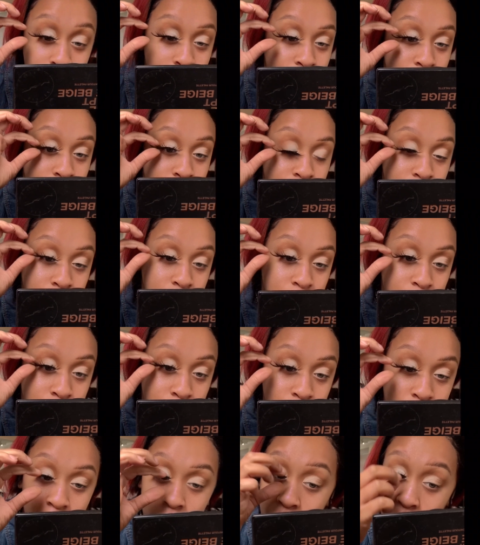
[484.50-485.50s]
pretty sure this one I'm
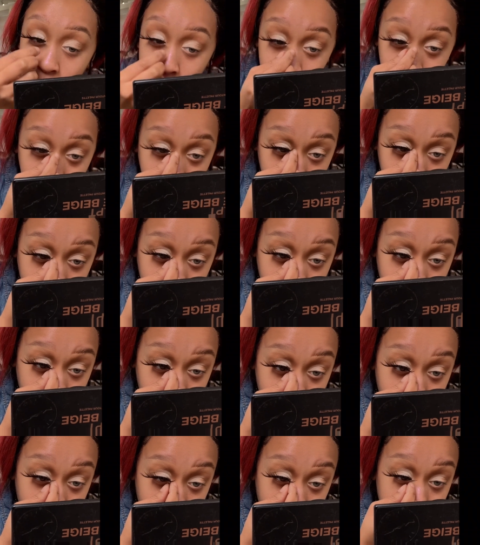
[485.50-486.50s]
using is
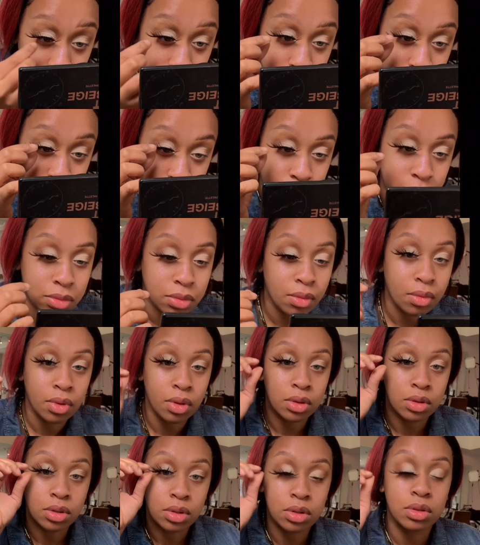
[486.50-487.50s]
Spiked. I just
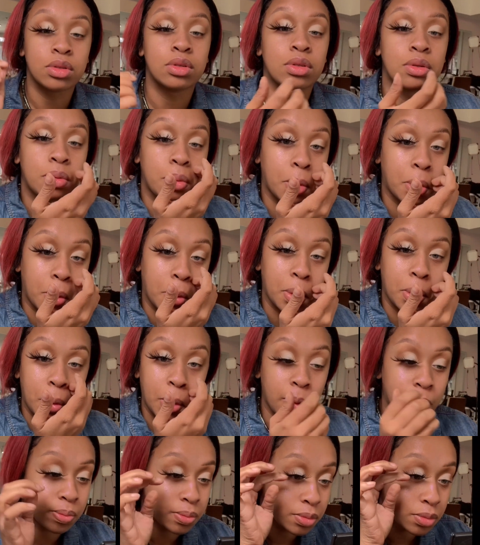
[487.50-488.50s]
like it so much
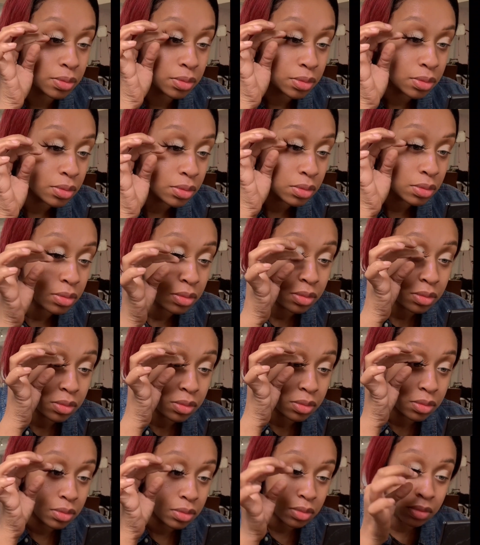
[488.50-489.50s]
because
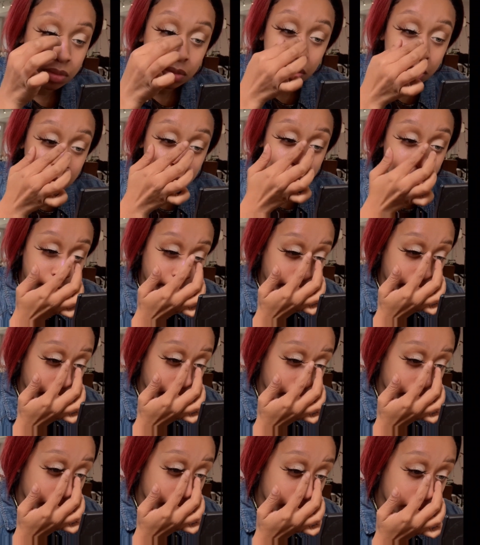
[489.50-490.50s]
I can
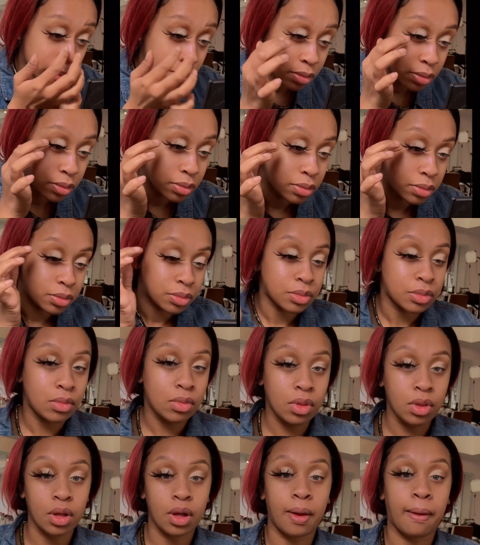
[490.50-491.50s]
go in and
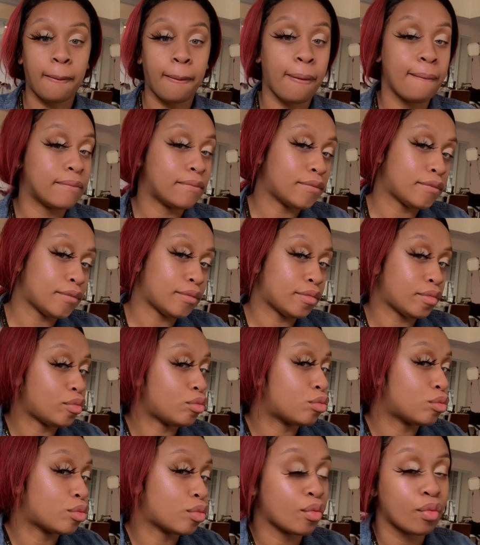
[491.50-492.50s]
create little hair
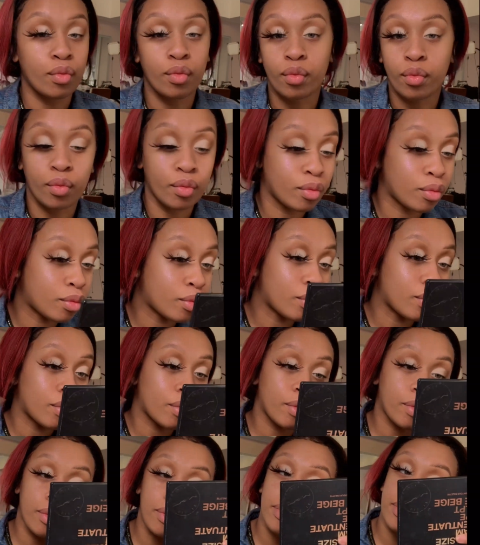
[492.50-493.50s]
strokes and it looks a
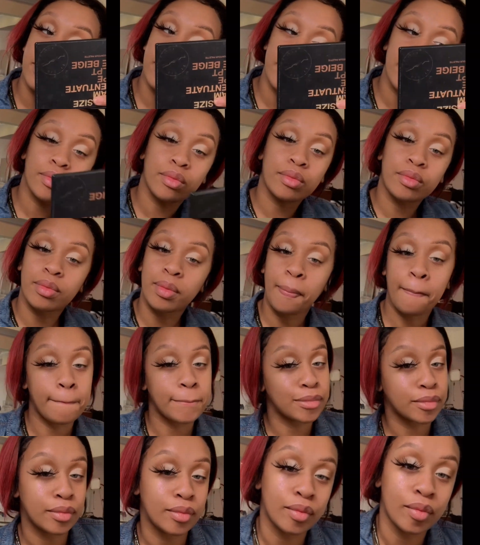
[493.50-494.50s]
lot more natural.
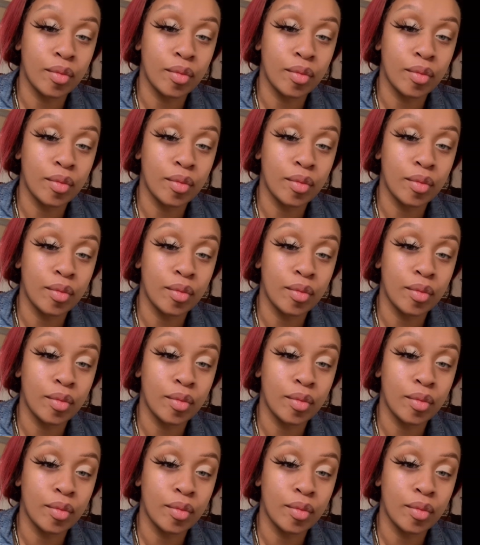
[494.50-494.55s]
